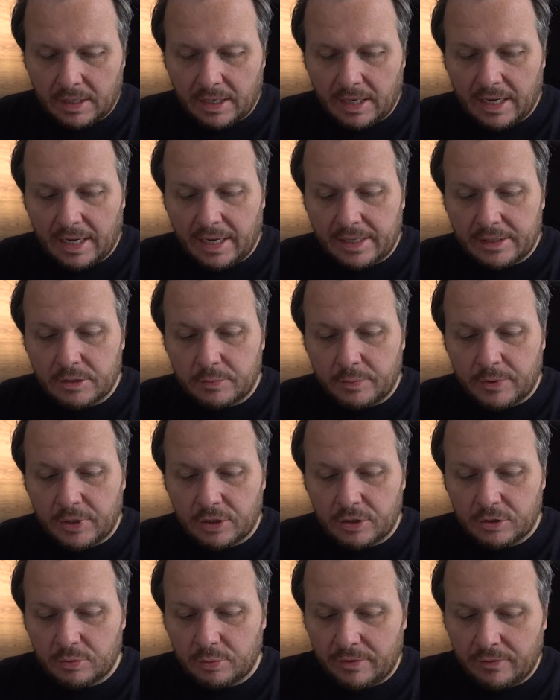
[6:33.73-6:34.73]
And
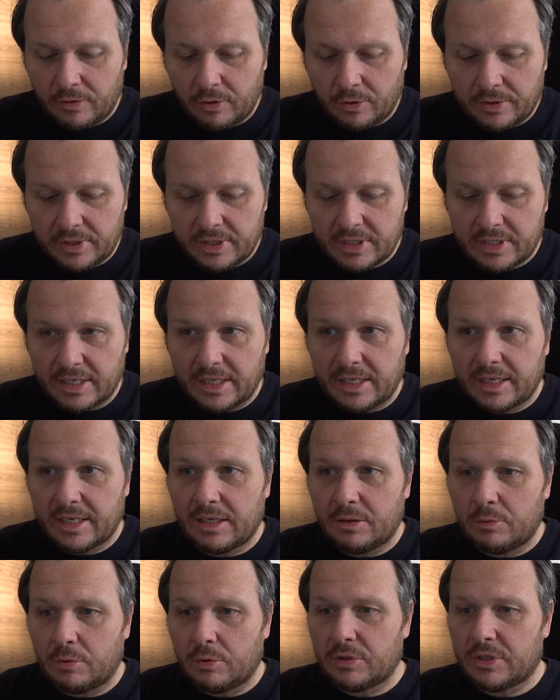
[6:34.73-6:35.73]
because we've got this
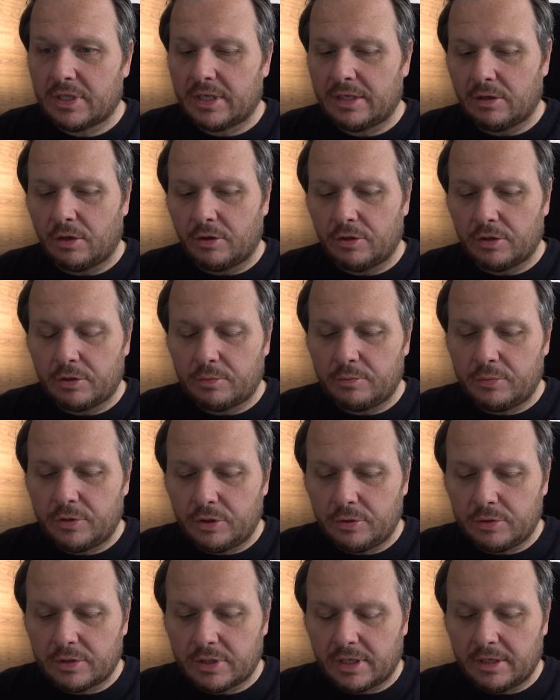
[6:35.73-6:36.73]
syncing, we'll see that on the
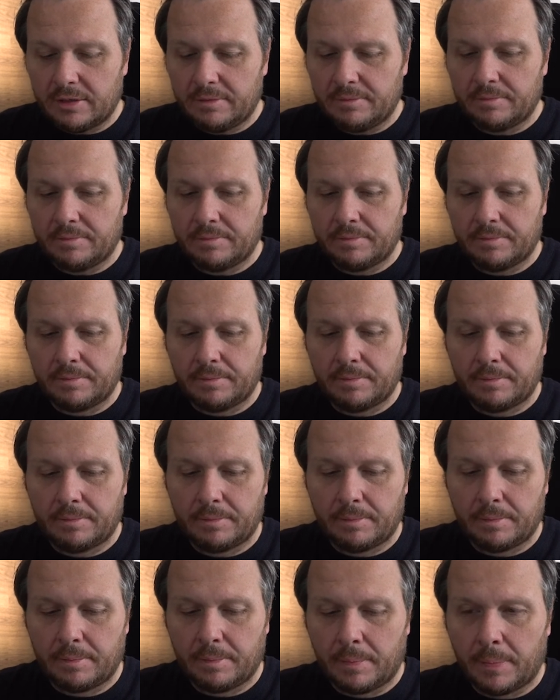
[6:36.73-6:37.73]
computer,
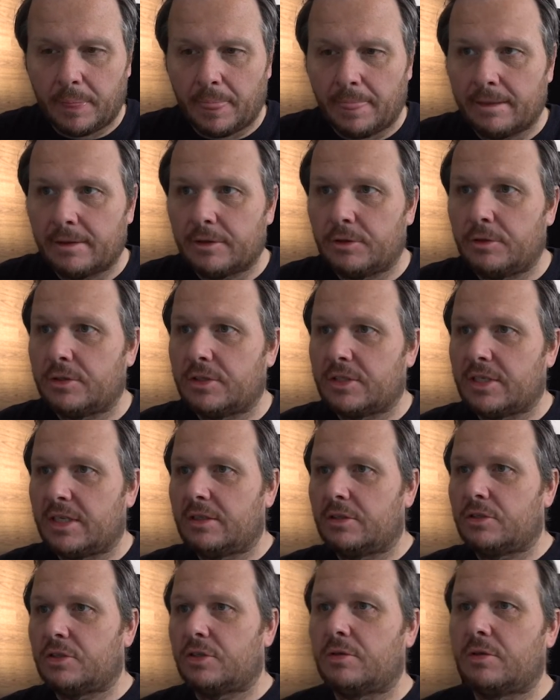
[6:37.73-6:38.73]
you can see
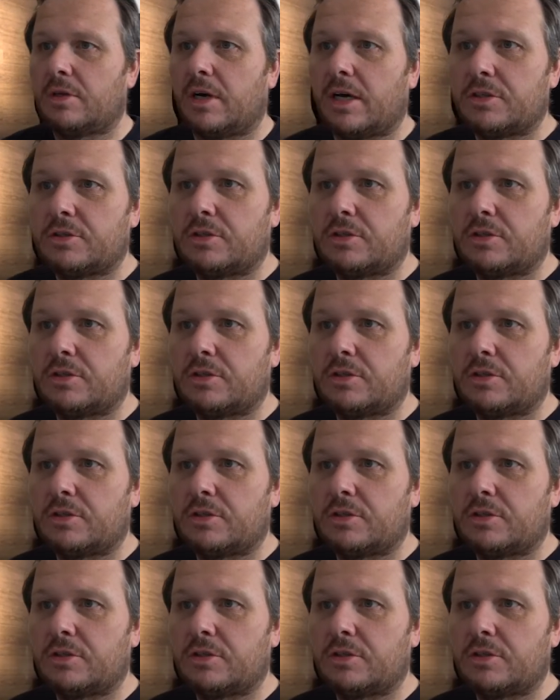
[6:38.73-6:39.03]
the 2 that I